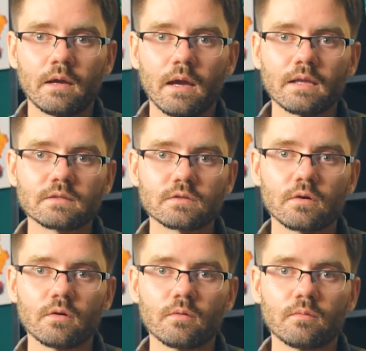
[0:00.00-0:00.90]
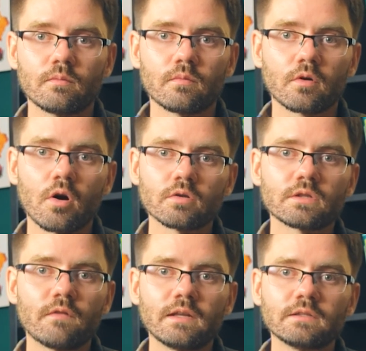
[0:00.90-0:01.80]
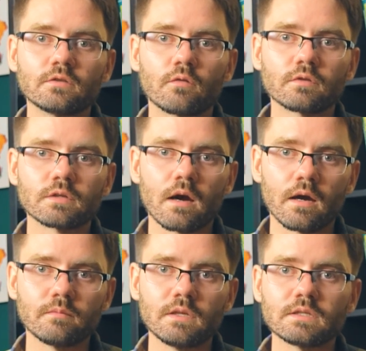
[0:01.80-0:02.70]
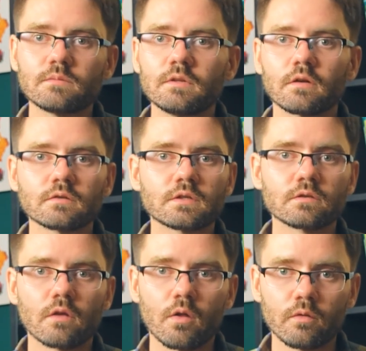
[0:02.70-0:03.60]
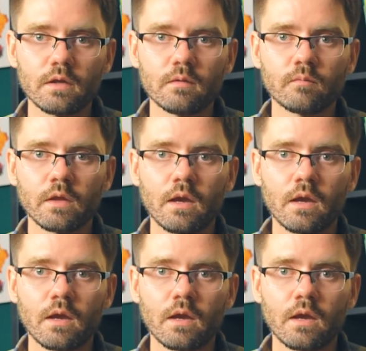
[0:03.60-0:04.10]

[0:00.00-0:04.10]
And so cultivating it over time needs to be done slowly,